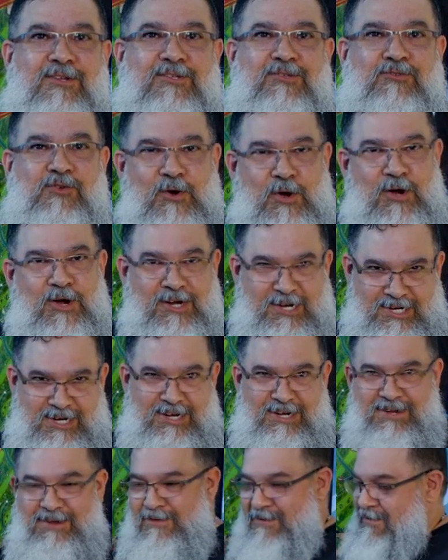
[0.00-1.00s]
trunk
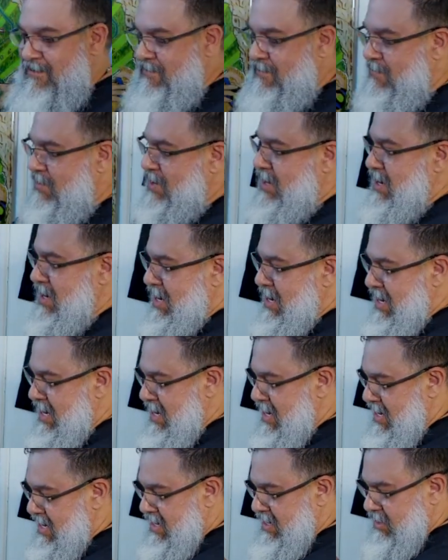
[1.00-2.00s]

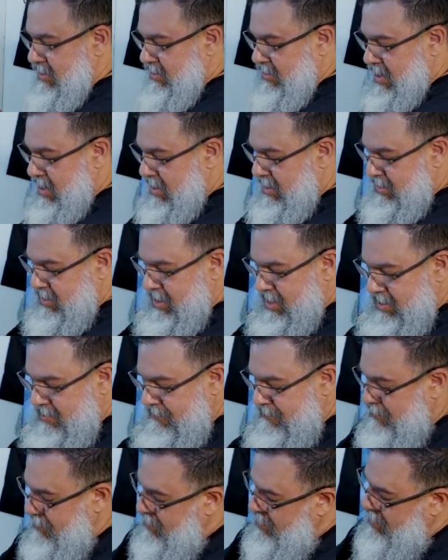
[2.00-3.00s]
and starting